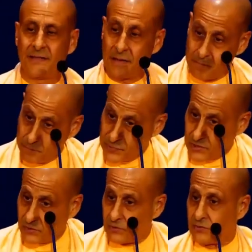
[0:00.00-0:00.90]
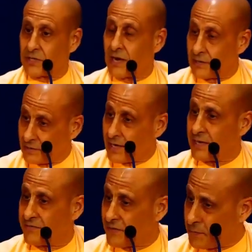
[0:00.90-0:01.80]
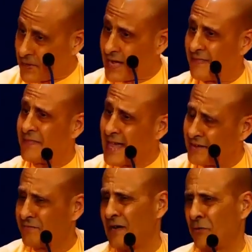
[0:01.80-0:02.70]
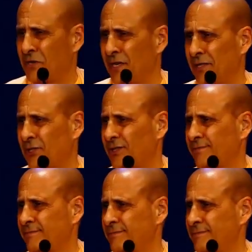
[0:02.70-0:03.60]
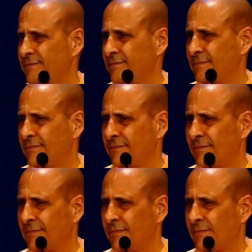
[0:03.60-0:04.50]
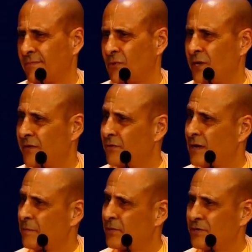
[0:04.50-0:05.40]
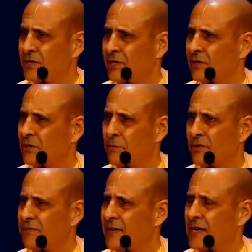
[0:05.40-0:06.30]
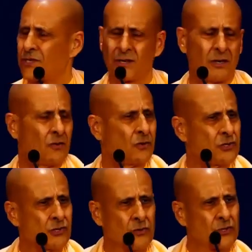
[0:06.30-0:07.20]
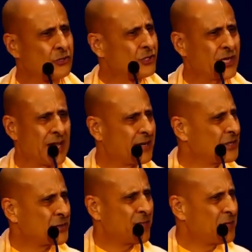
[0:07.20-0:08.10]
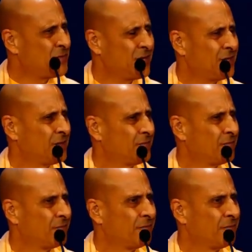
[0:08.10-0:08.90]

And then build our life upon that foundation, whatever our particular professional or social status may be.